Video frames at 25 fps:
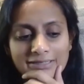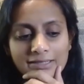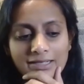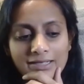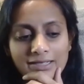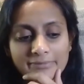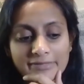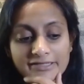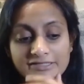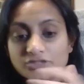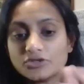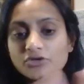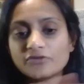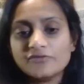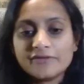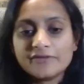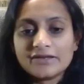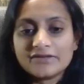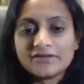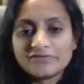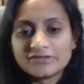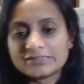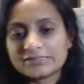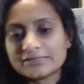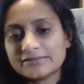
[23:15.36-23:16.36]
And so if
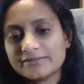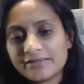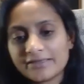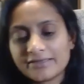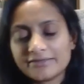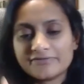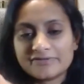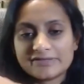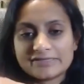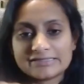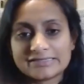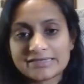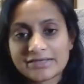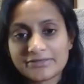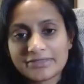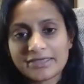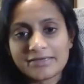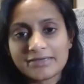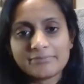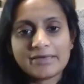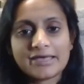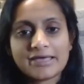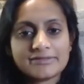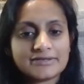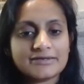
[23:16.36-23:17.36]
it's down that path,